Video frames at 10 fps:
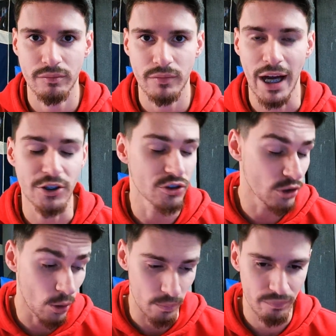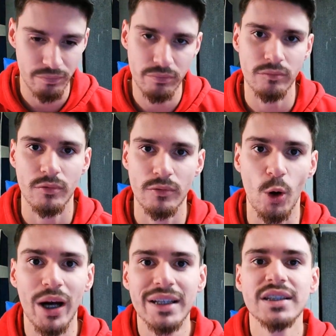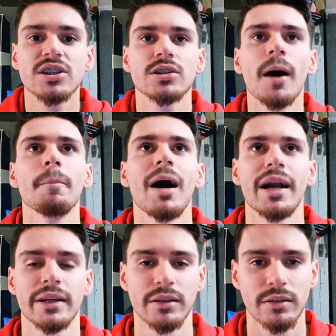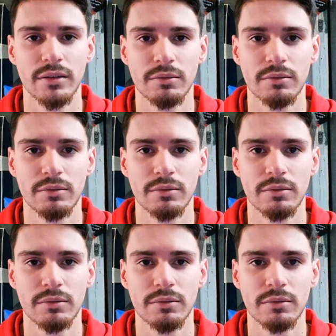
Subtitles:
I just don't. Or at least somebody.